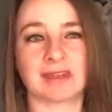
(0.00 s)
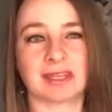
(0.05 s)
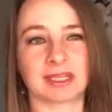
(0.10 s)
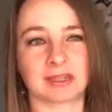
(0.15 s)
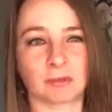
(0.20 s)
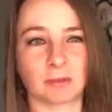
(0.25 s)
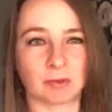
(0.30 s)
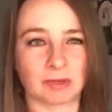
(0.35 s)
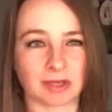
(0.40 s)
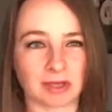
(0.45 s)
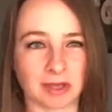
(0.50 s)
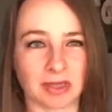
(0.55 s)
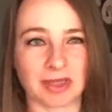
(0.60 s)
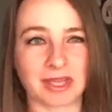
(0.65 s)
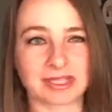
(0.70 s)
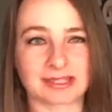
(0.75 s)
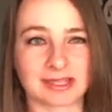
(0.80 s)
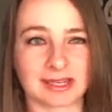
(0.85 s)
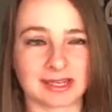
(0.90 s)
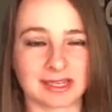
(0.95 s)
Like one of the
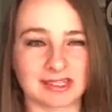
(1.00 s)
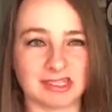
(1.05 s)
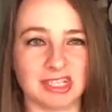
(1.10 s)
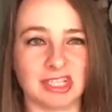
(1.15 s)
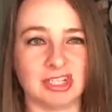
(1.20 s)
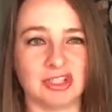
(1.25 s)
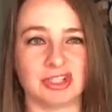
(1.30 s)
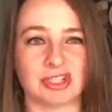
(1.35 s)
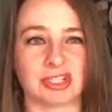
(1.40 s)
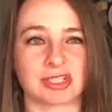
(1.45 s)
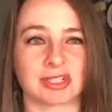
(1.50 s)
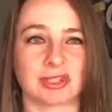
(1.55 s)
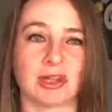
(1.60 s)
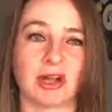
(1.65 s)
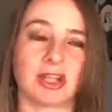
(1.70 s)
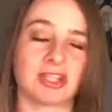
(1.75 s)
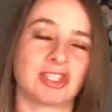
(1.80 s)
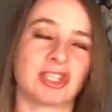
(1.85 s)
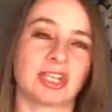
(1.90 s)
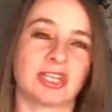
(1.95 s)
things that I teach is
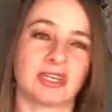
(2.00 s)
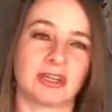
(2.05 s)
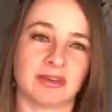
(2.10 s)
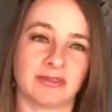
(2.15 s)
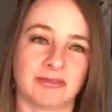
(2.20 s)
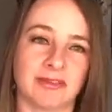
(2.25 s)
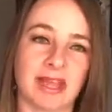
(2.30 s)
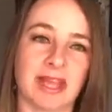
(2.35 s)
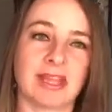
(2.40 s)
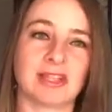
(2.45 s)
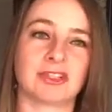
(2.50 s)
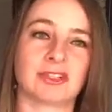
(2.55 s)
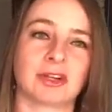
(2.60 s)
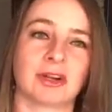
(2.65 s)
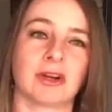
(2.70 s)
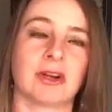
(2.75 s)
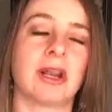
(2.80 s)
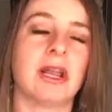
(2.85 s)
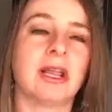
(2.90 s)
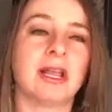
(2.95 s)
launching an event
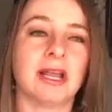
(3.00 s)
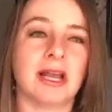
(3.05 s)
or